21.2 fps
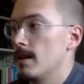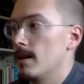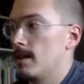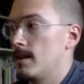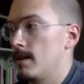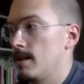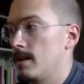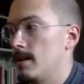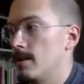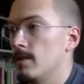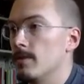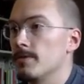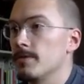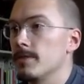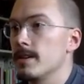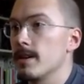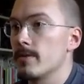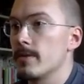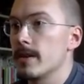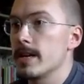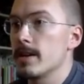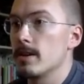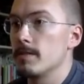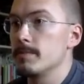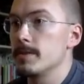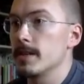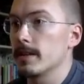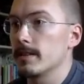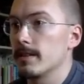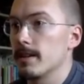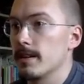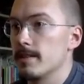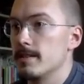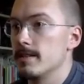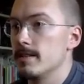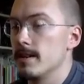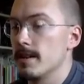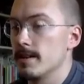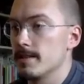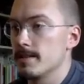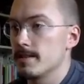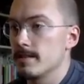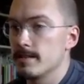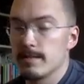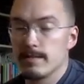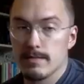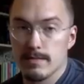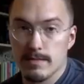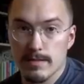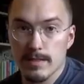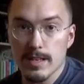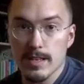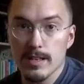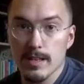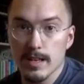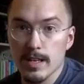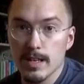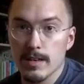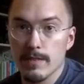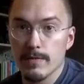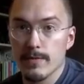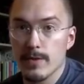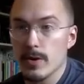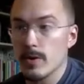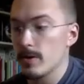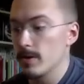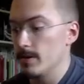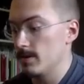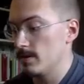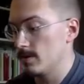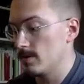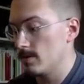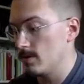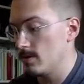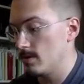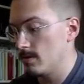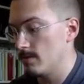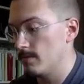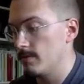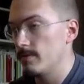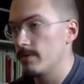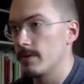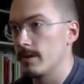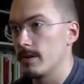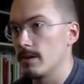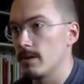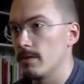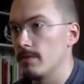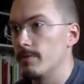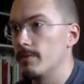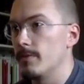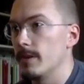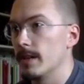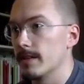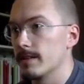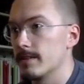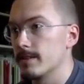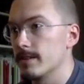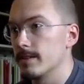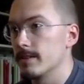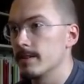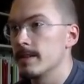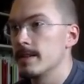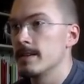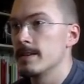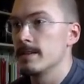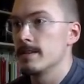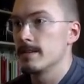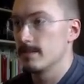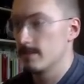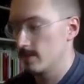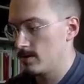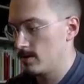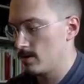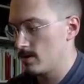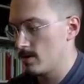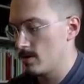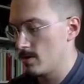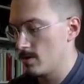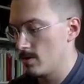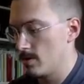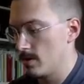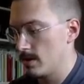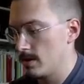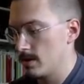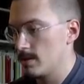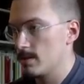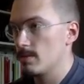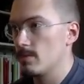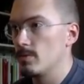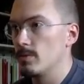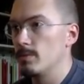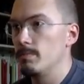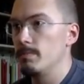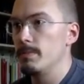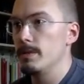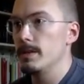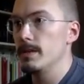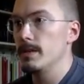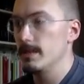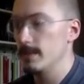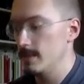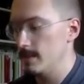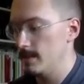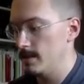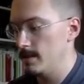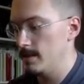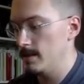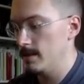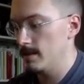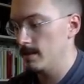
uh, on the array object that does the inverse of uh, of filter. So it would be